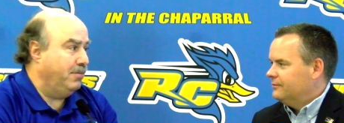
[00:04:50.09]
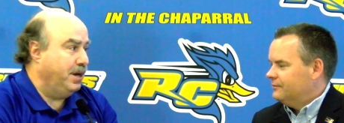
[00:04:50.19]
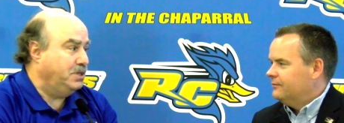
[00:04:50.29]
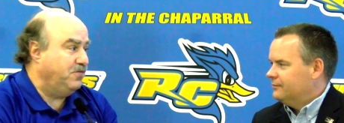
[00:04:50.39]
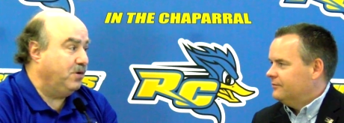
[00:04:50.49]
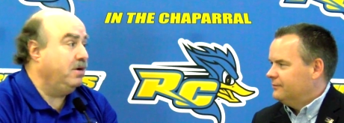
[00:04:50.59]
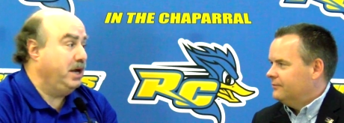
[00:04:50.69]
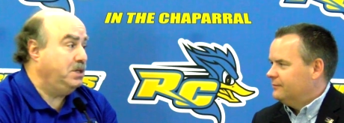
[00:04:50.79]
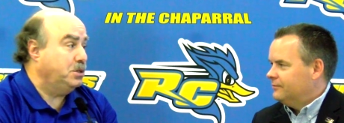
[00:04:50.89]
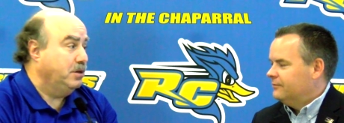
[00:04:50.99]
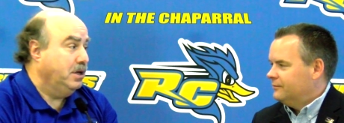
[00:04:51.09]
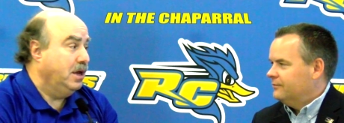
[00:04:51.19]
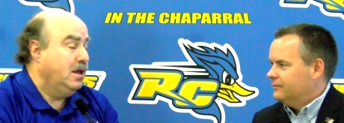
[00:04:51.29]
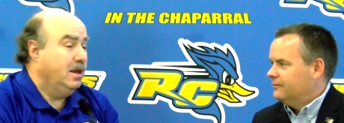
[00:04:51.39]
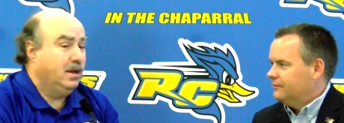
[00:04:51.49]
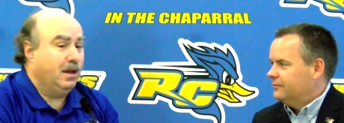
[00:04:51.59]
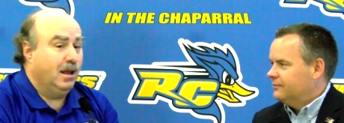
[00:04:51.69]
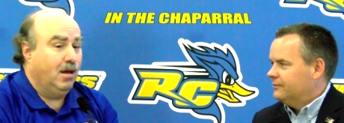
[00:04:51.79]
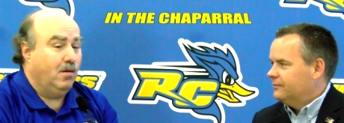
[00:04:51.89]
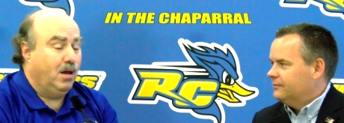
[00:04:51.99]
Speaker 1: race very easily, you
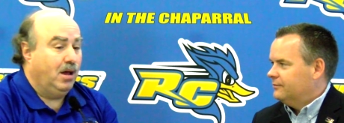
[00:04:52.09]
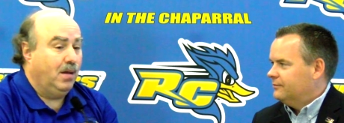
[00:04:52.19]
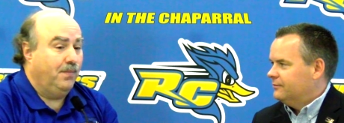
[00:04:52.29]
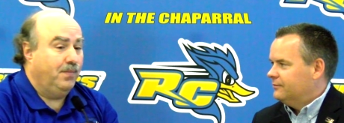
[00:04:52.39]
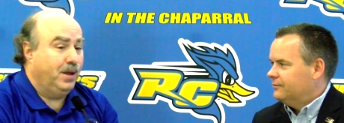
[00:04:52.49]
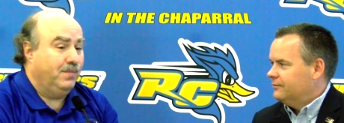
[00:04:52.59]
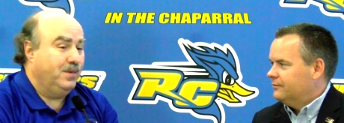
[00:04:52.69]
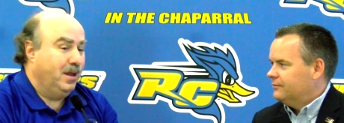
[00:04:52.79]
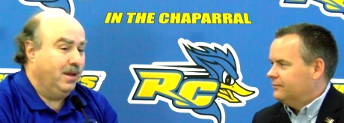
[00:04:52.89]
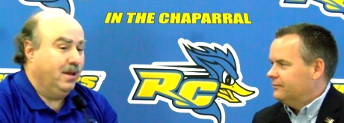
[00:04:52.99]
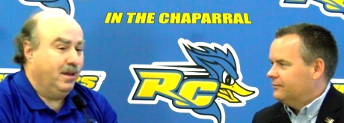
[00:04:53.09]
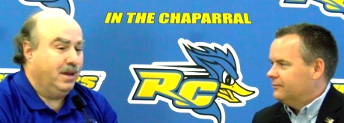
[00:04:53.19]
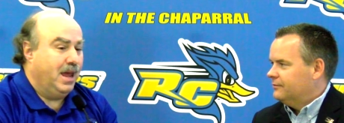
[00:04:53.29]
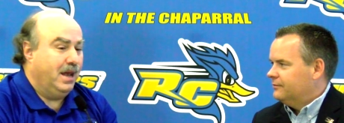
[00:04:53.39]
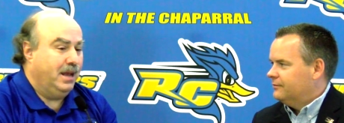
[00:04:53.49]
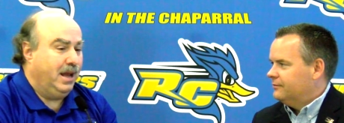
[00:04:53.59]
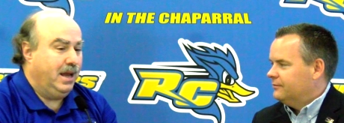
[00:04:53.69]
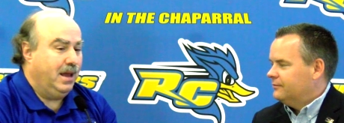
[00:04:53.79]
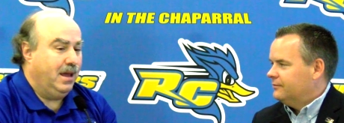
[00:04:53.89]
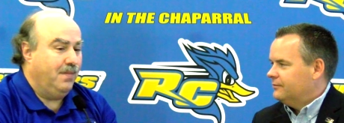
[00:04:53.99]
know. Um, but I, again,
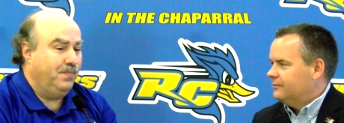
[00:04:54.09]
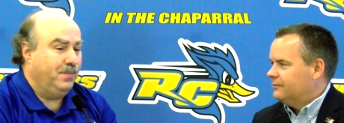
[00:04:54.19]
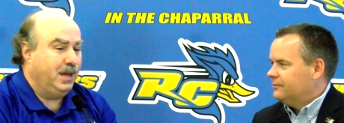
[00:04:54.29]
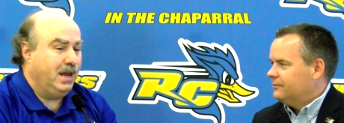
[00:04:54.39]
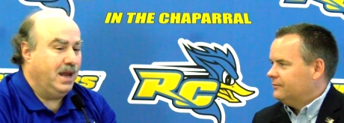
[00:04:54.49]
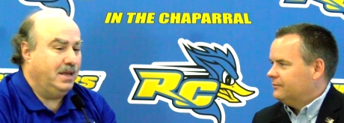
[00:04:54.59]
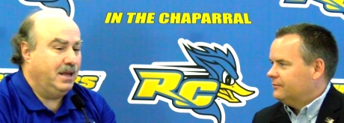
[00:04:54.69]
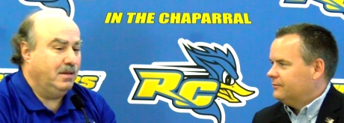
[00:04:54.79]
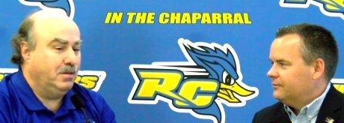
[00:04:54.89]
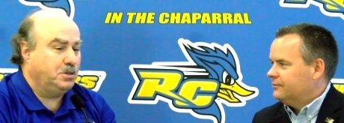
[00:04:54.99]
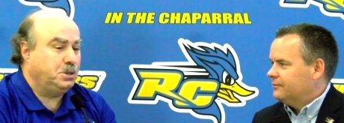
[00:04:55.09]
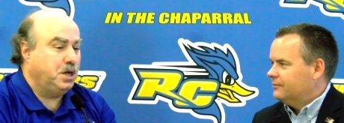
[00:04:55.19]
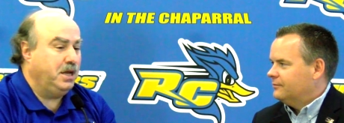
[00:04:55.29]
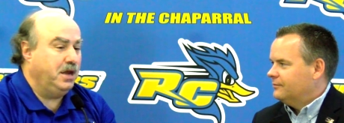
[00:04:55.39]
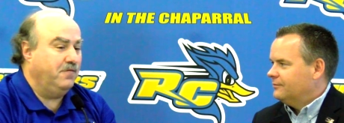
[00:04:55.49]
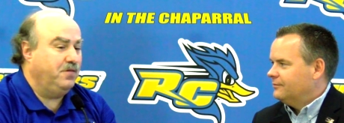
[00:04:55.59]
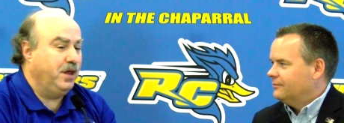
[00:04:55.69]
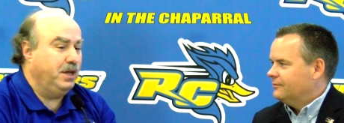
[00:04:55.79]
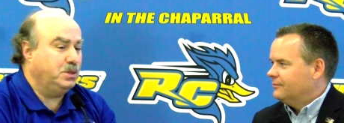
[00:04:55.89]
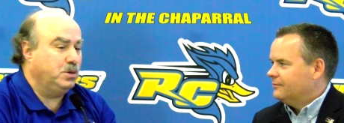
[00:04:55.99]
he um, he kind of did a little study of
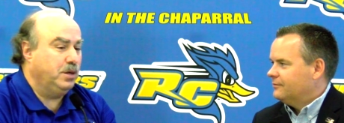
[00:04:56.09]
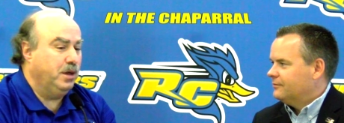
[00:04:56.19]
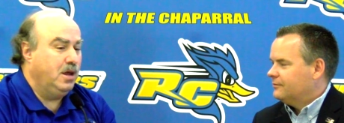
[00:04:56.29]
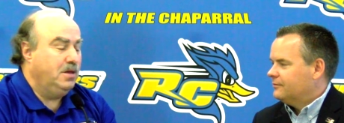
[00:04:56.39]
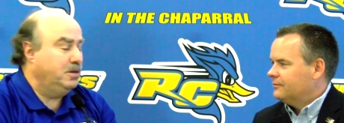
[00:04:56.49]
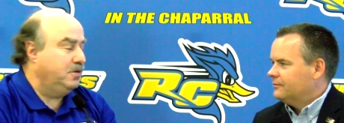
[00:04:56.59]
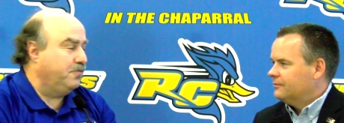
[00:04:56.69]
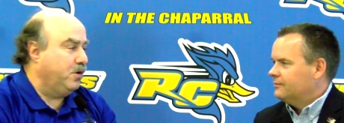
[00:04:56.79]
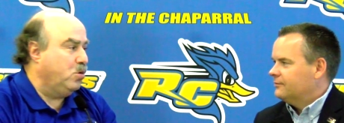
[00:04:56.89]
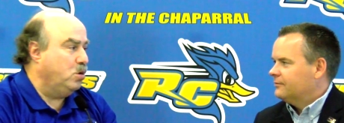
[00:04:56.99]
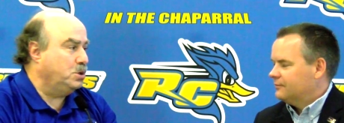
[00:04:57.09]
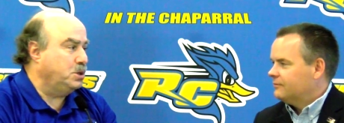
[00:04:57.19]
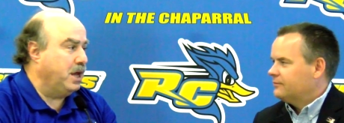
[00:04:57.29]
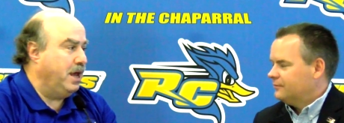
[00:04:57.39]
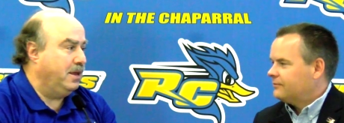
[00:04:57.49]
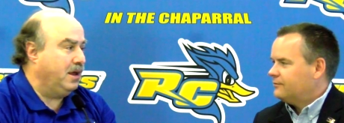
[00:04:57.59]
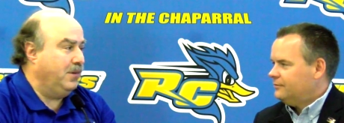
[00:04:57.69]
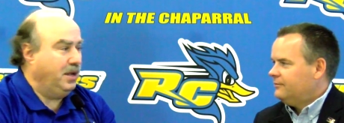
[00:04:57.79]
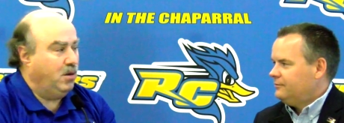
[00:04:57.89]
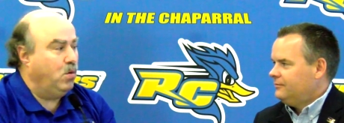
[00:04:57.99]
things on the different courses ahead of
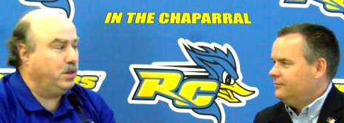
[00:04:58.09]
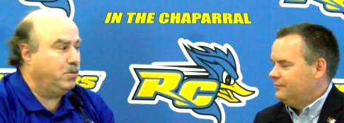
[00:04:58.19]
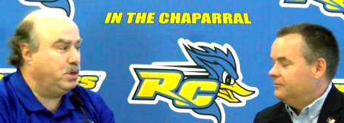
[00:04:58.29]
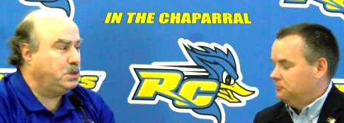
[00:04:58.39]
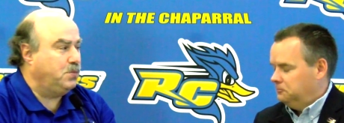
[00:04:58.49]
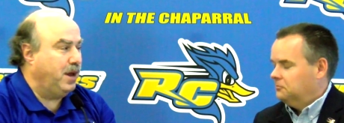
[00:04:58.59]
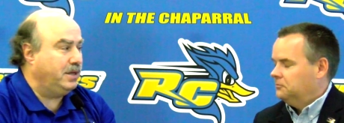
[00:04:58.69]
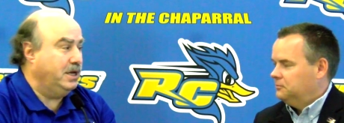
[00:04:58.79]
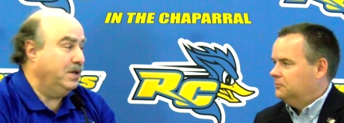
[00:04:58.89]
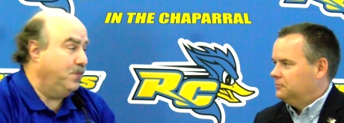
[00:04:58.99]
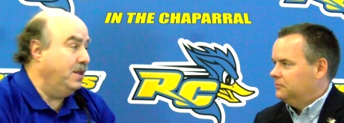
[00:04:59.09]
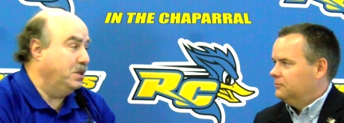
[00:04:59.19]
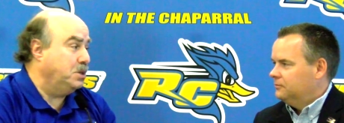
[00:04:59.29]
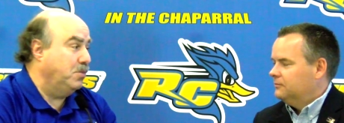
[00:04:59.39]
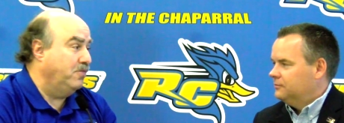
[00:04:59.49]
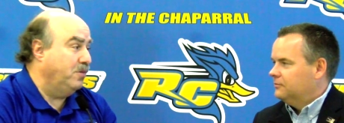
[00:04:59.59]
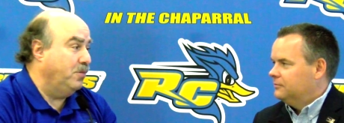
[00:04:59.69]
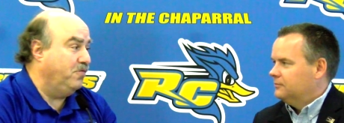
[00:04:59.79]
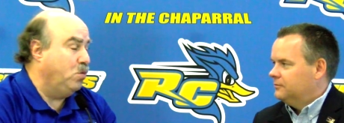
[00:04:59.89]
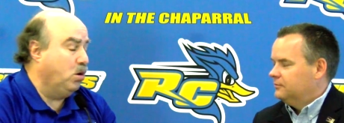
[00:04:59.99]
time. He knew what to expect. He had been to some of
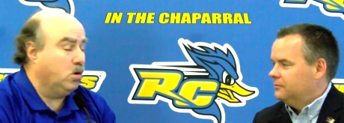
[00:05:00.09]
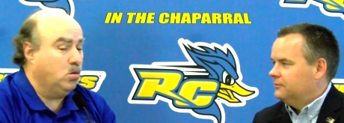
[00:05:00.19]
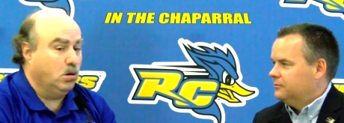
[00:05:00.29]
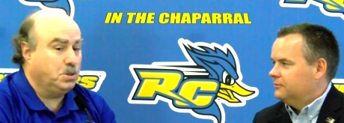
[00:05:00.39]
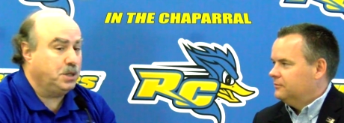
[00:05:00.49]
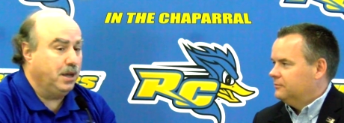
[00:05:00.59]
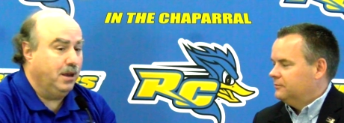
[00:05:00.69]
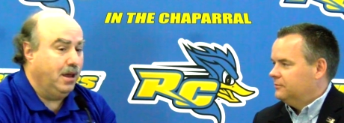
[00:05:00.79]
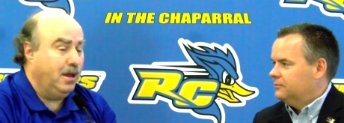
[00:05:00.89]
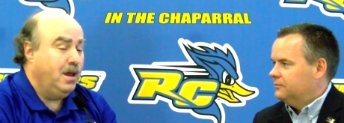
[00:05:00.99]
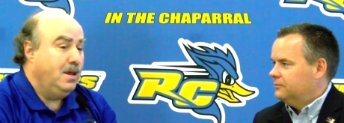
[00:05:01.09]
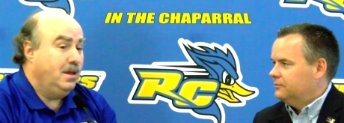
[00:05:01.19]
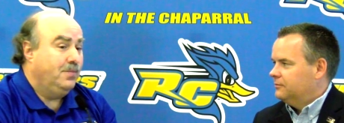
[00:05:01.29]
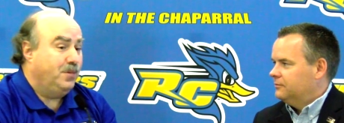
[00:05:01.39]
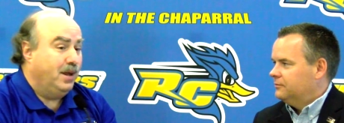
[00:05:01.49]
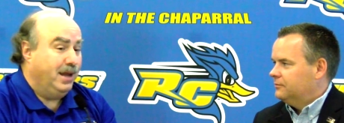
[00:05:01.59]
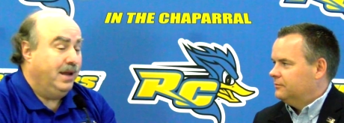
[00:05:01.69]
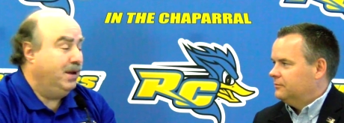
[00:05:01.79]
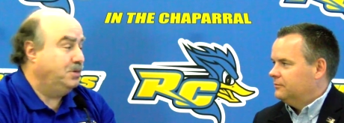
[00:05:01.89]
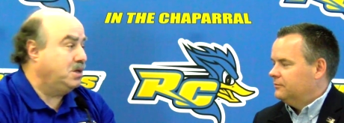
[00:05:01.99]
them before, of course, and. Uh, but
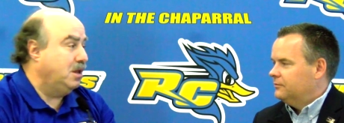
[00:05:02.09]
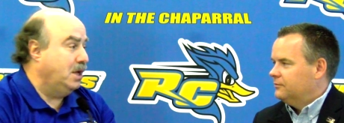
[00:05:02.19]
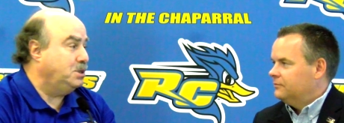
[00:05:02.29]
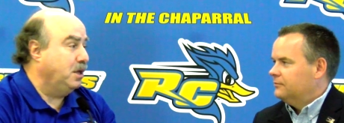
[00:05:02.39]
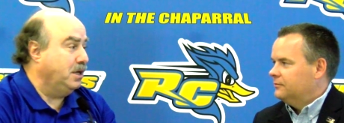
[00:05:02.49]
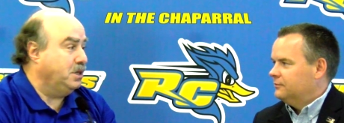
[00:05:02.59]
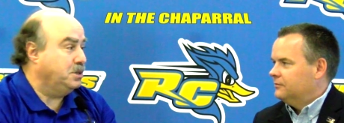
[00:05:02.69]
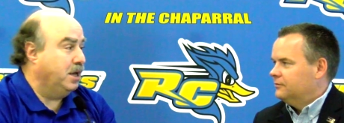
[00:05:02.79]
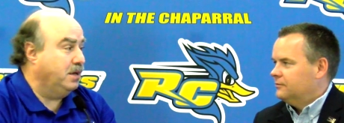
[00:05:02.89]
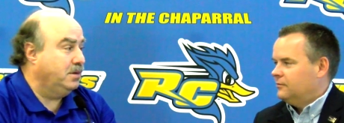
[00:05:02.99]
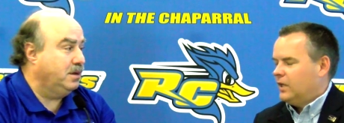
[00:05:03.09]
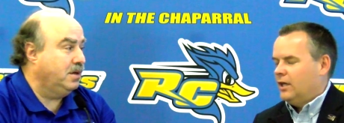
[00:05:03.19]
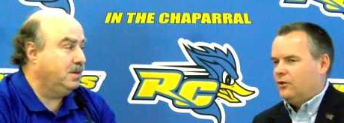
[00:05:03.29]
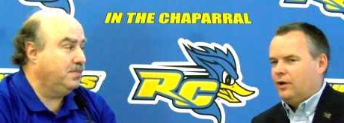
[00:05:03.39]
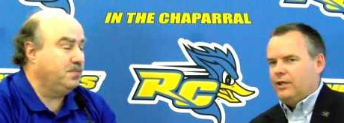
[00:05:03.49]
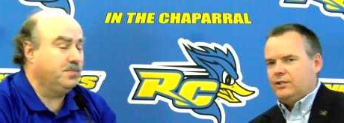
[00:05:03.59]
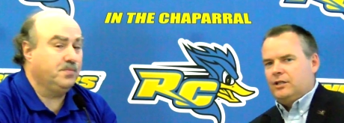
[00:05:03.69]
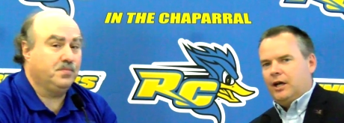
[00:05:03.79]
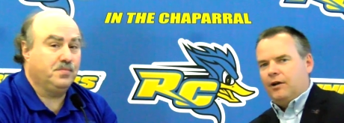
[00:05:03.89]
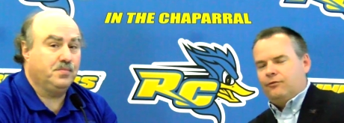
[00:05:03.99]
he, he was clutch, like you said.
Speaker 2: Hey, uh, great
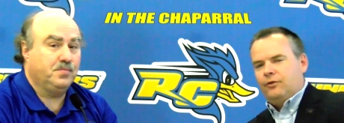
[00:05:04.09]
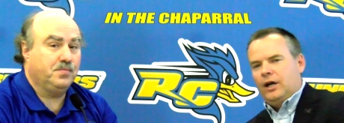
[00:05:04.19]
stuff.